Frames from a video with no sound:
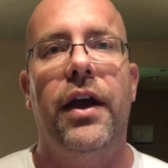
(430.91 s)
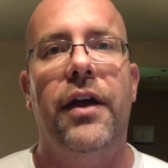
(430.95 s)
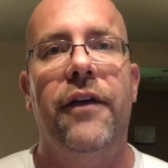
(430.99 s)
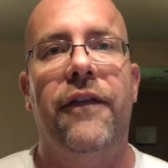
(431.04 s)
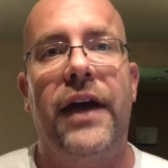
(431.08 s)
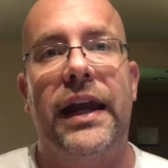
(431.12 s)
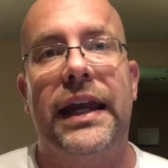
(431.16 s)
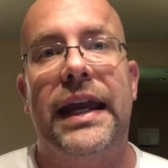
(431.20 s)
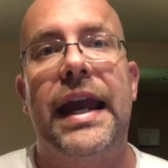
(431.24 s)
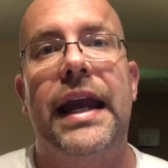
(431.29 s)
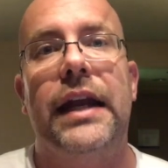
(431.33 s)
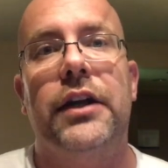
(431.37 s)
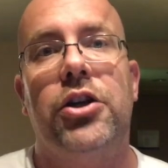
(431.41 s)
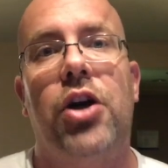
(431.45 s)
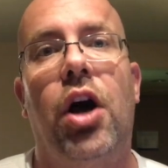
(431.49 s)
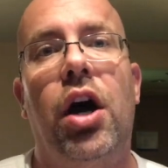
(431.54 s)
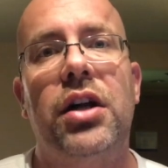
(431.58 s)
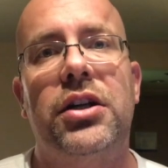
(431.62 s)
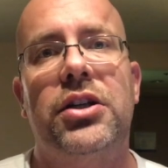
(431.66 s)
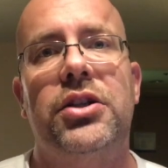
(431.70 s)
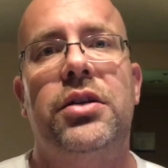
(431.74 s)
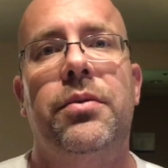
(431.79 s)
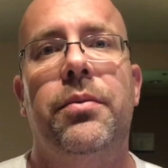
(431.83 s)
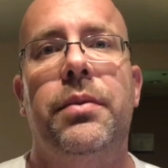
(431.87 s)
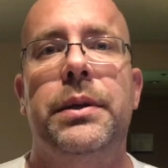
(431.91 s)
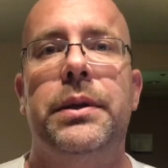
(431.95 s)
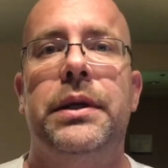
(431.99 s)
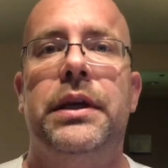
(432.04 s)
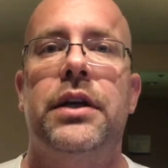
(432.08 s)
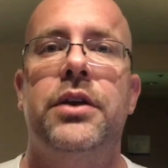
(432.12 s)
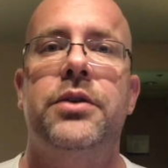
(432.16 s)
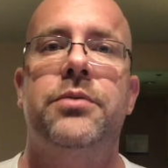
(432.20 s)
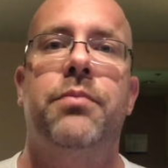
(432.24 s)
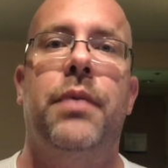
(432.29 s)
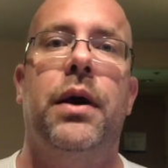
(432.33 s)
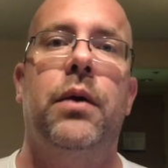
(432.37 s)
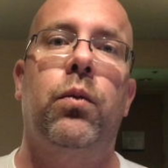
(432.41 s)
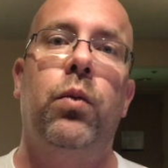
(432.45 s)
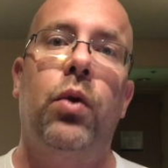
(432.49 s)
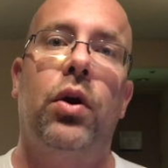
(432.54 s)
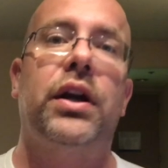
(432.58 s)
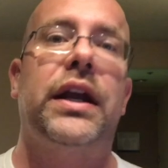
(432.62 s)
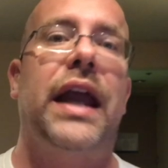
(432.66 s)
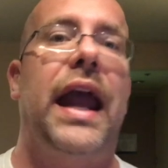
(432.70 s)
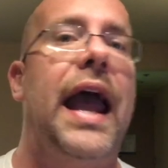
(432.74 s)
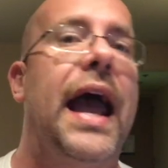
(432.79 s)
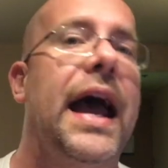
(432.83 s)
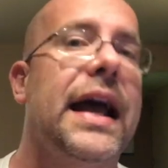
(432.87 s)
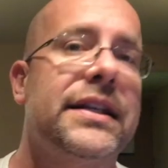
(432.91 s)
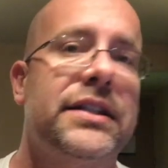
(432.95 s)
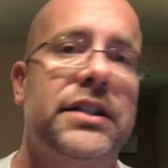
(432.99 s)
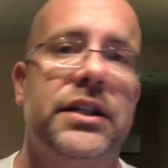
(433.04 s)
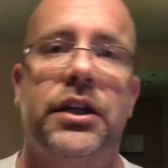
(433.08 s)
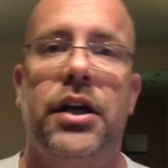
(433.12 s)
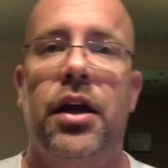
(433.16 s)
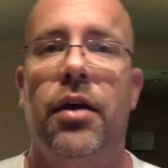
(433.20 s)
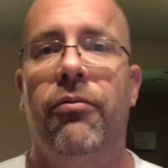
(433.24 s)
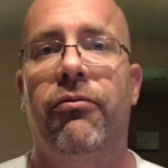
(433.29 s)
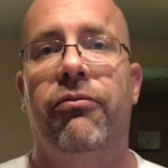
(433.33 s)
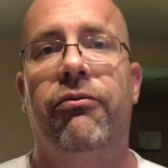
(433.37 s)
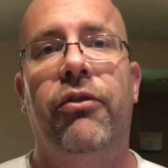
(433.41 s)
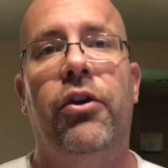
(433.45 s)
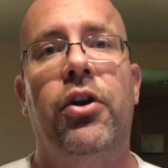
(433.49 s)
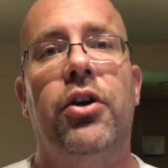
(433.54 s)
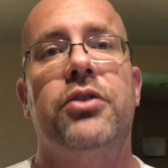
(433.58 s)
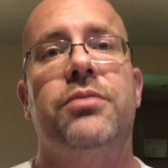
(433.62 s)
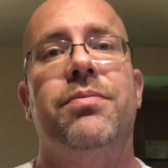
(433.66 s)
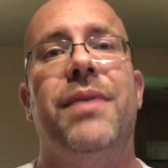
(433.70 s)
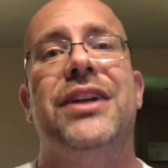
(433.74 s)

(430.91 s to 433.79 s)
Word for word: if I can't talk to somebody because my work has to come first.